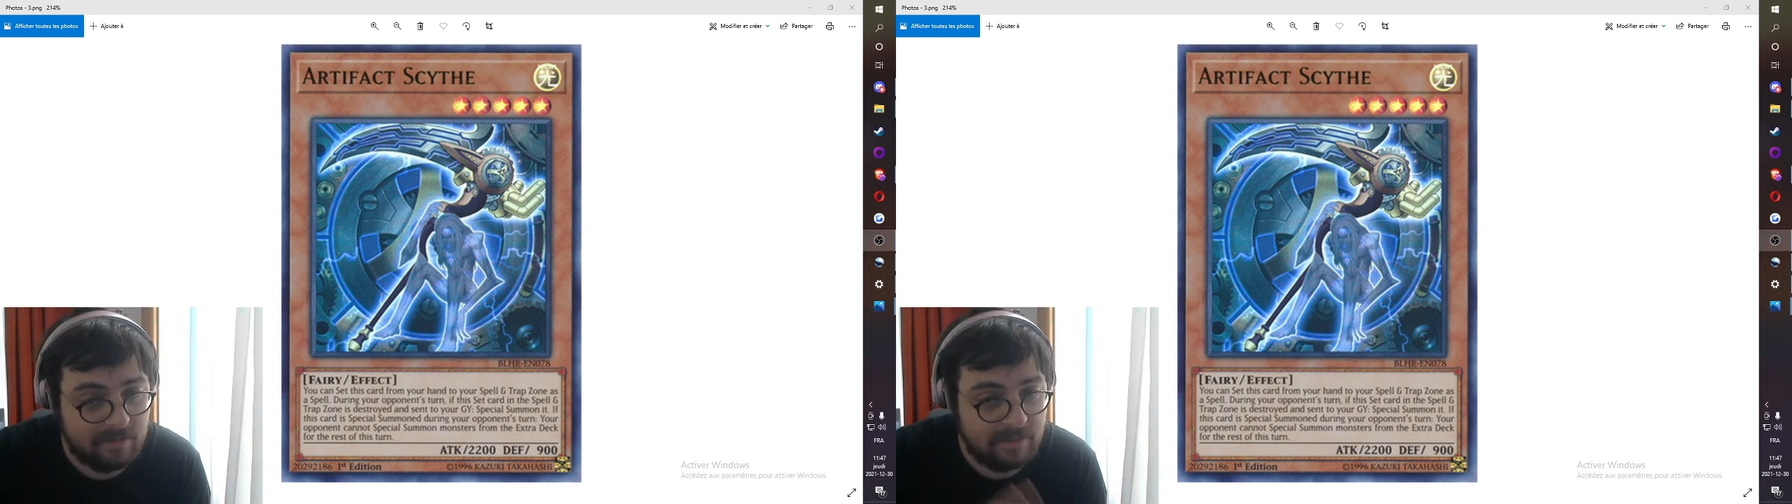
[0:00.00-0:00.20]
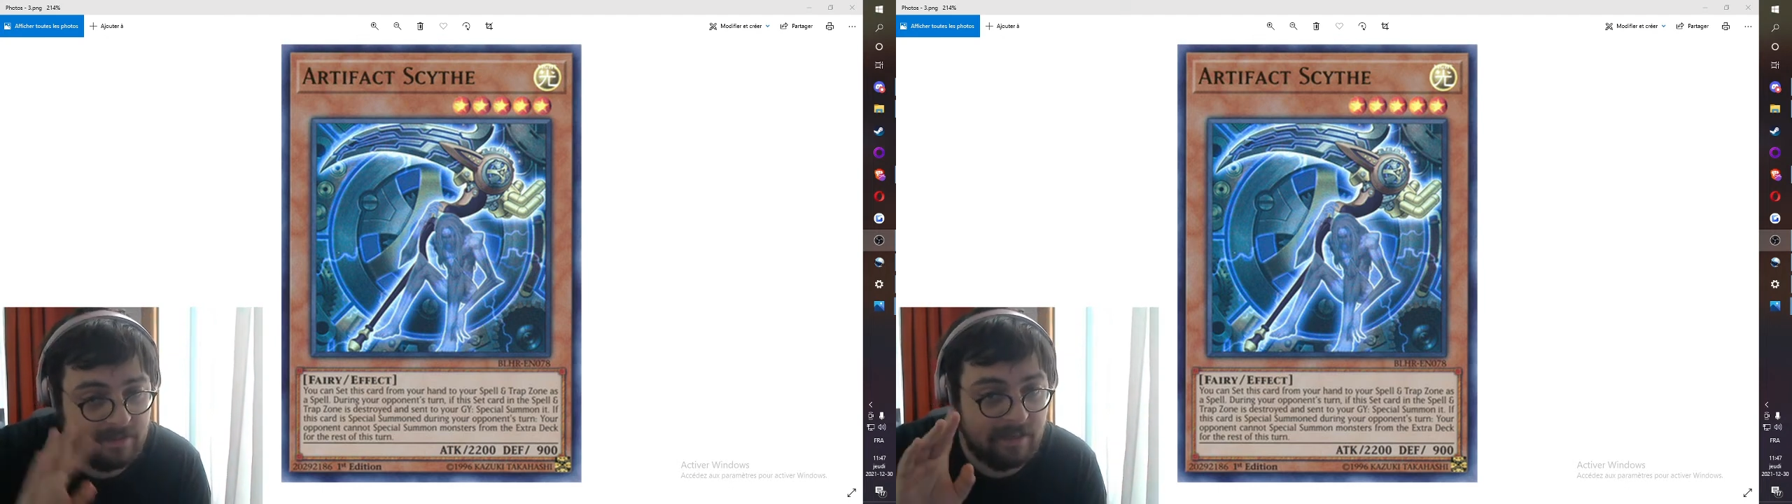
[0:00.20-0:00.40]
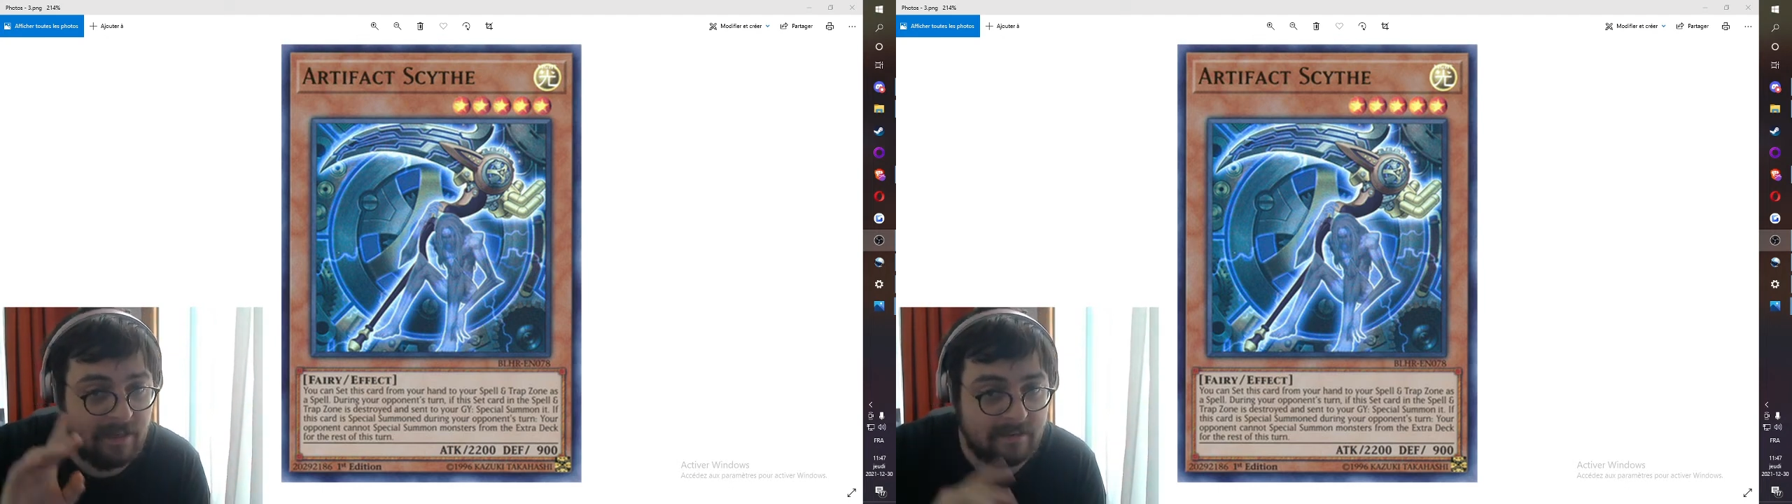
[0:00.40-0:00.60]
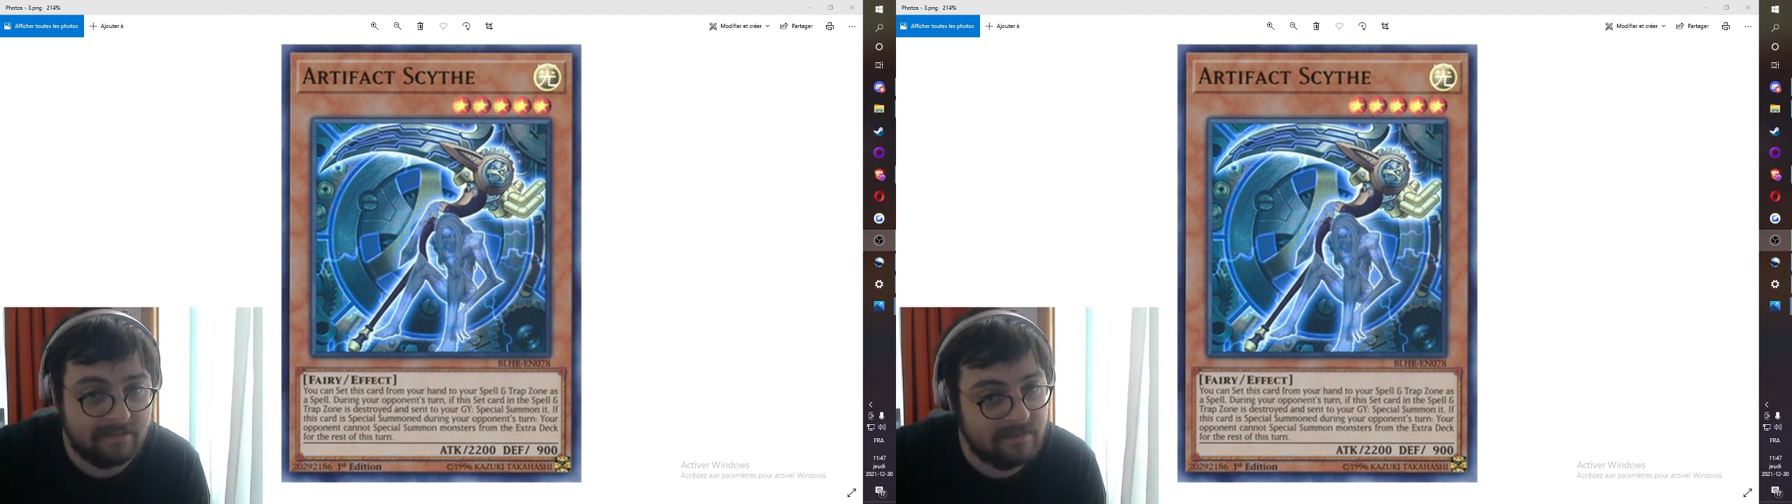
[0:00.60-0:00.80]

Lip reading: Like, Kit,